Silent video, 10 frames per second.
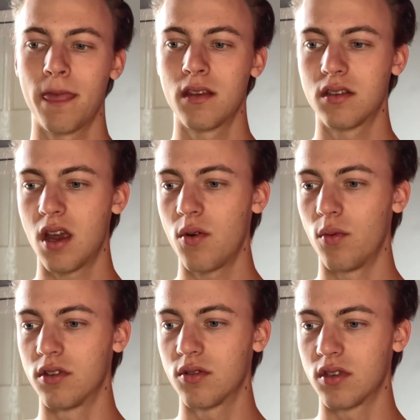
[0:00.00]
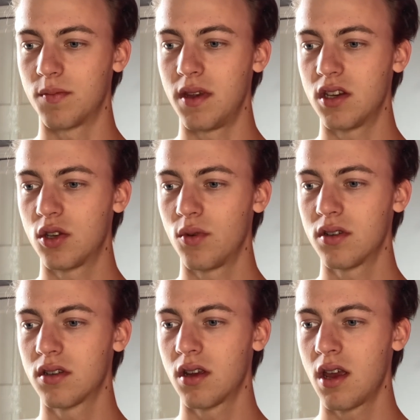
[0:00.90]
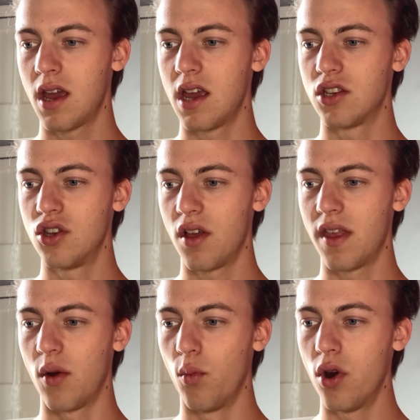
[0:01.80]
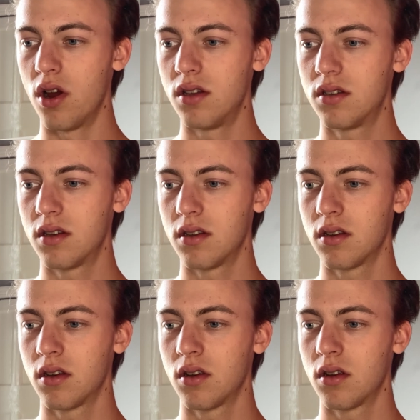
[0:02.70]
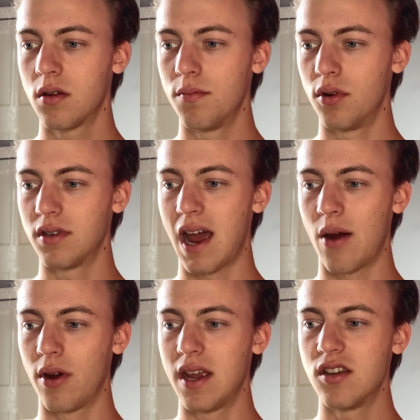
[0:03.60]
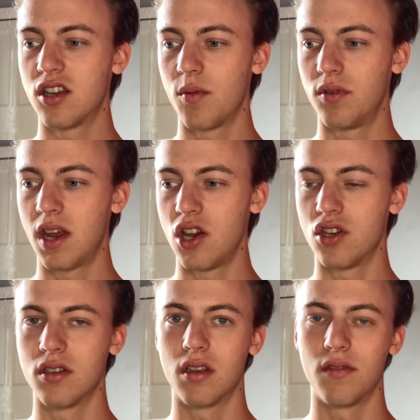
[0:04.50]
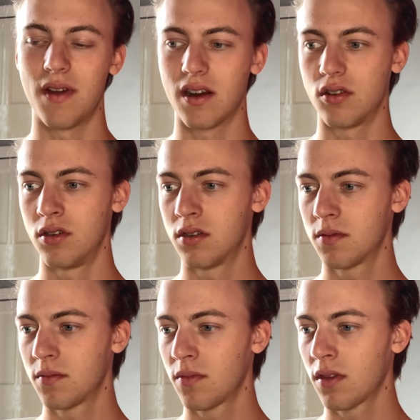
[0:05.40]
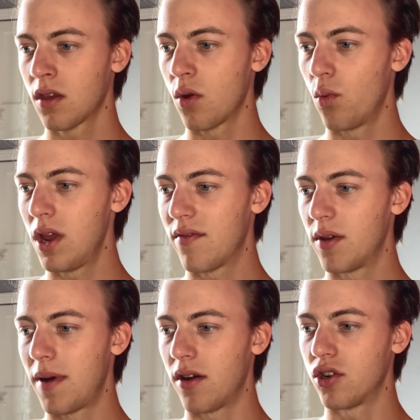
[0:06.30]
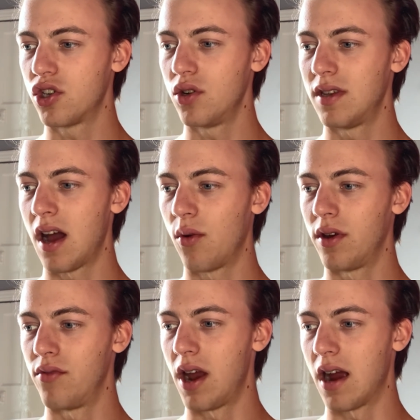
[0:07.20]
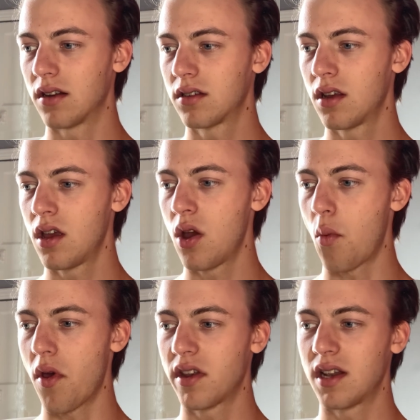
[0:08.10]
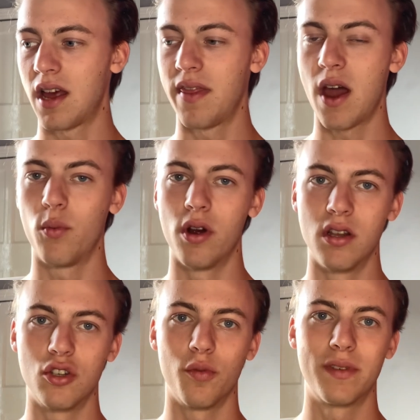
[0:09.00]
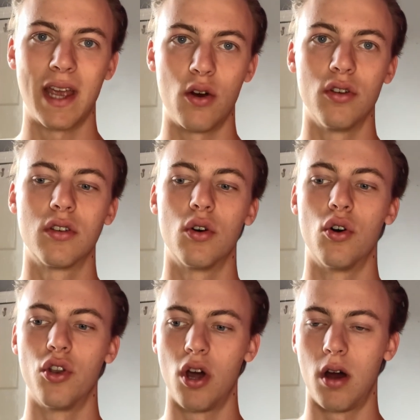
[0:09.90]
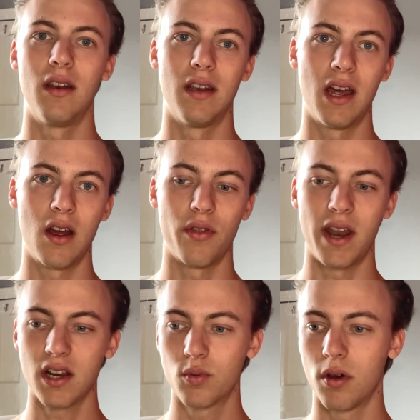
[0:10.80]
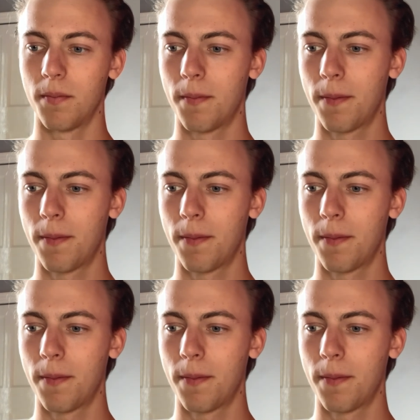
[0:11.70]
So when someone speaks to us, it's not their words, but our interpretations that affect us. We have the power to choose how we react, whether to let their words upset us or not. Now, the next one.